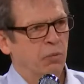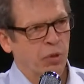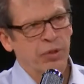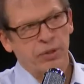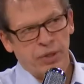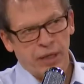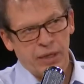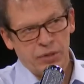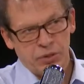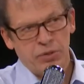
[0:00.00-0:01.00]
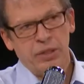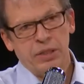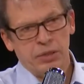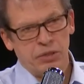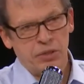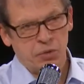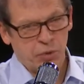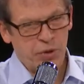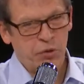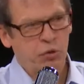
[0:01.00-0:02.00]
and one of the things you need is just
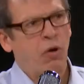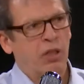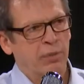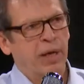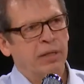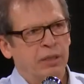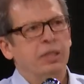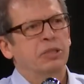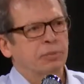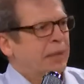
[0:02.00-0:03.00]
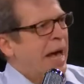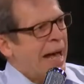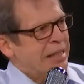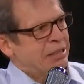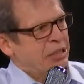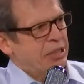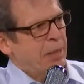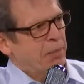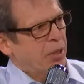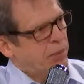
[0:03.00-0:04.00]
what you talked about. You need some guys to step